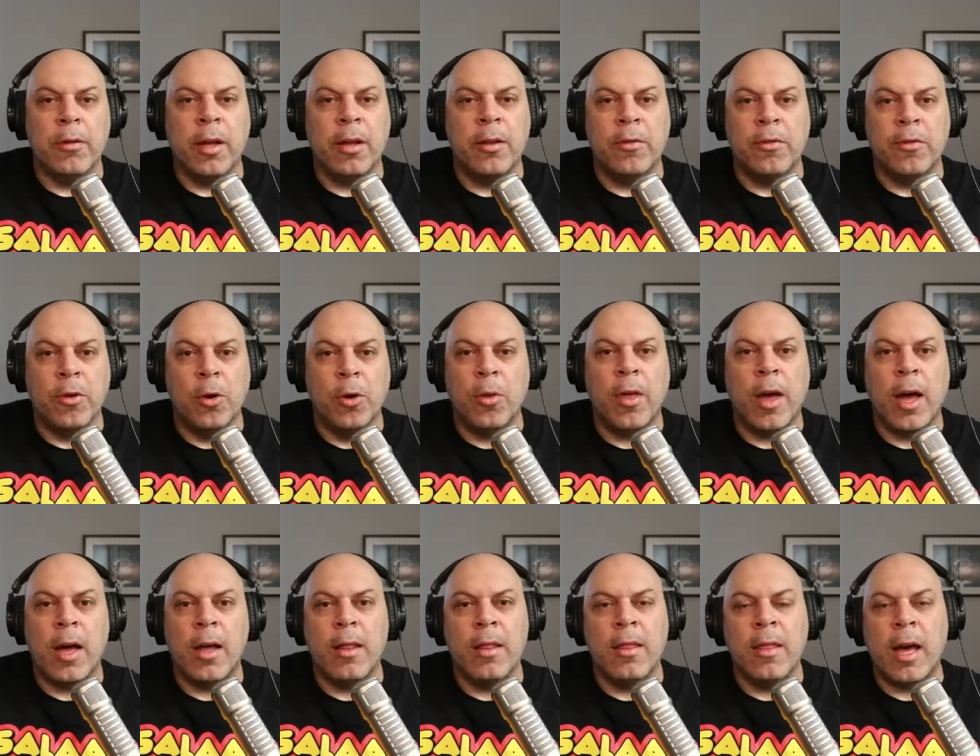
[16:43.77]
And so
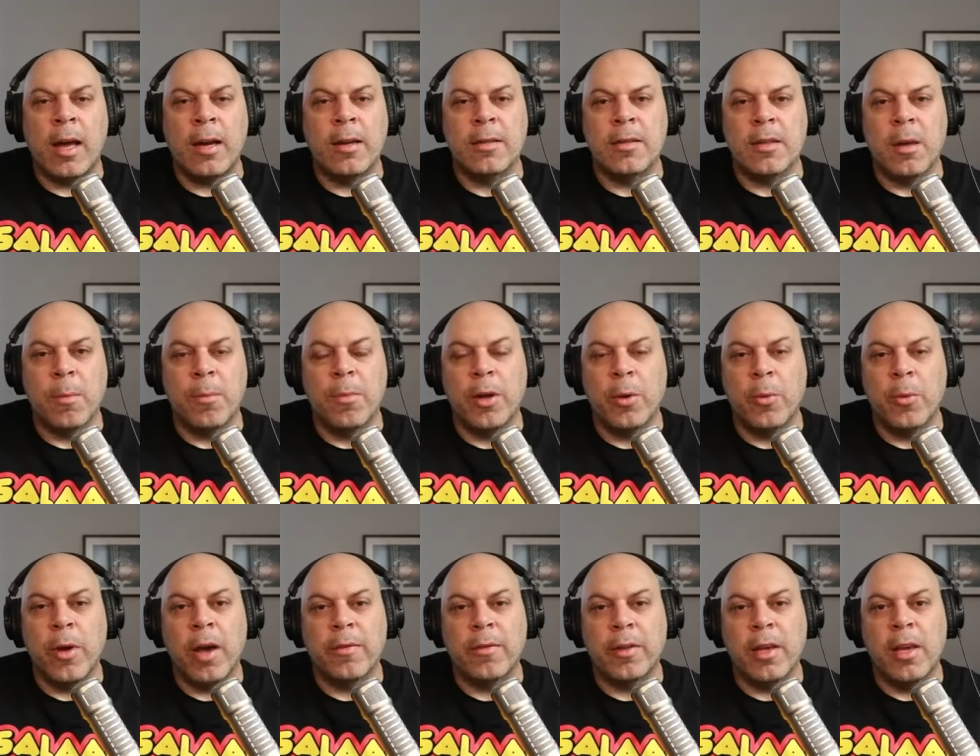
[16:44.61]
that that is something
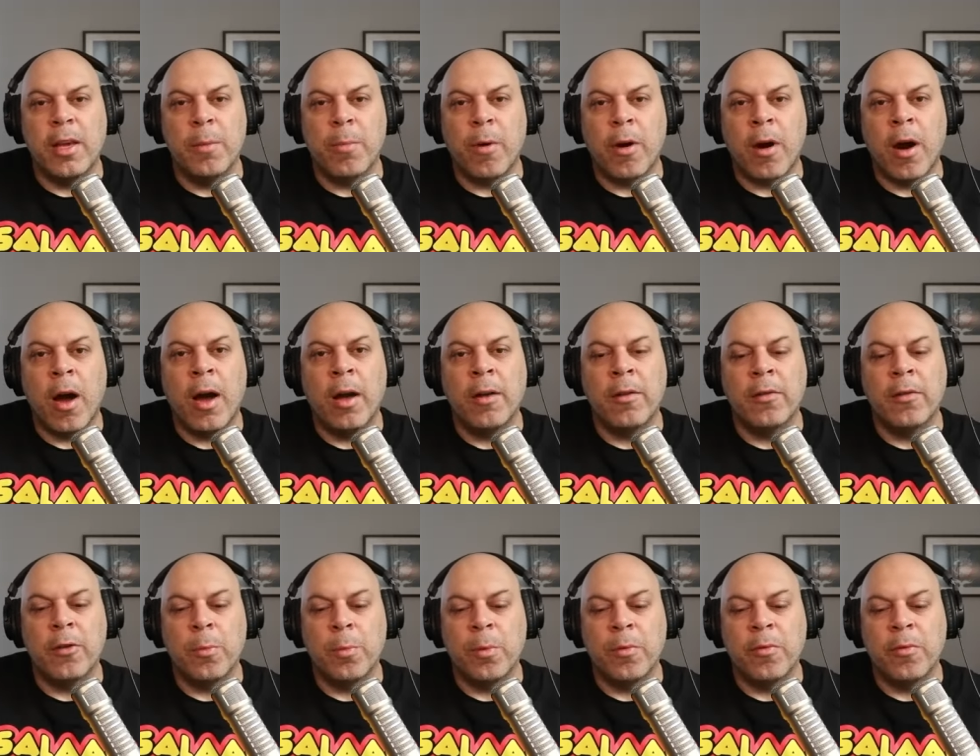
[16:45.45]
we have to keep our eyes
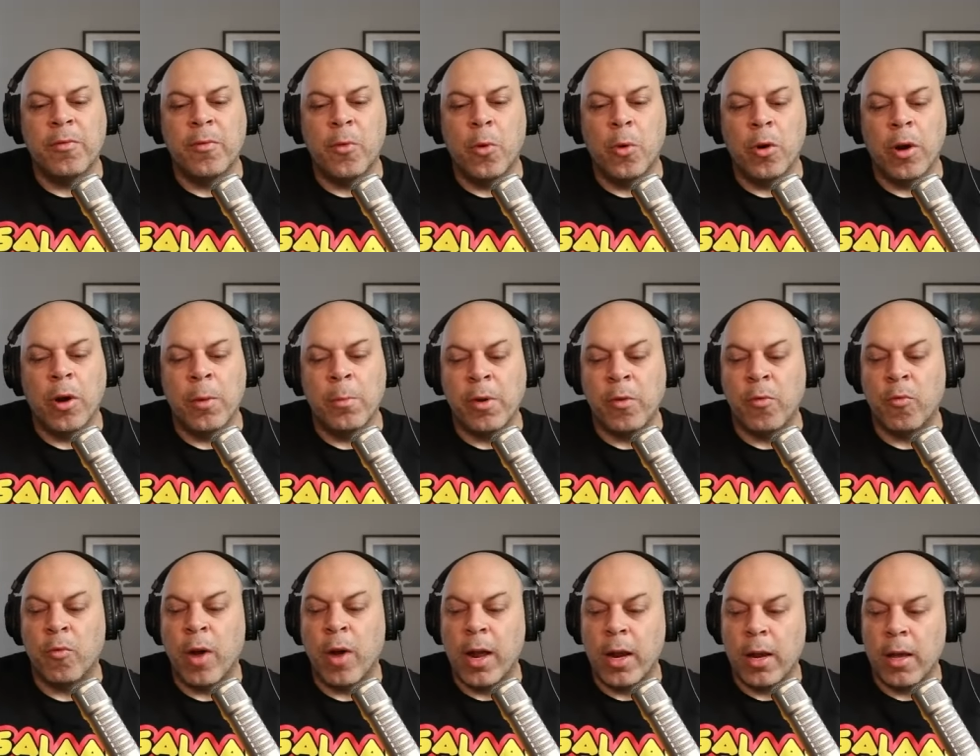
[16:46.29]
open for and be
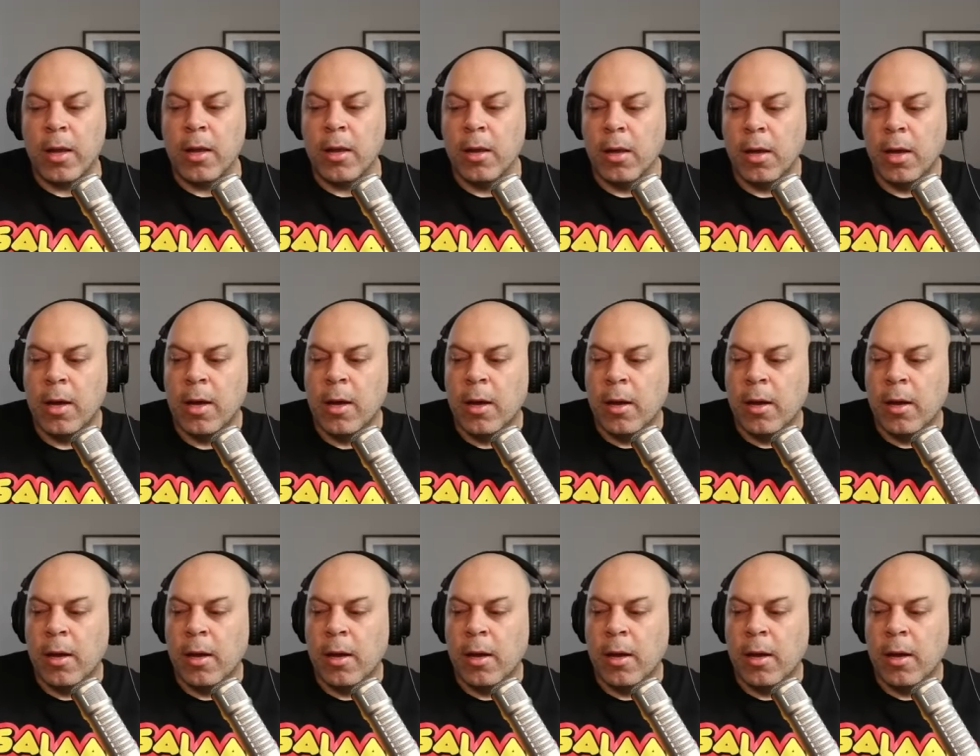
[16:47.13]
ready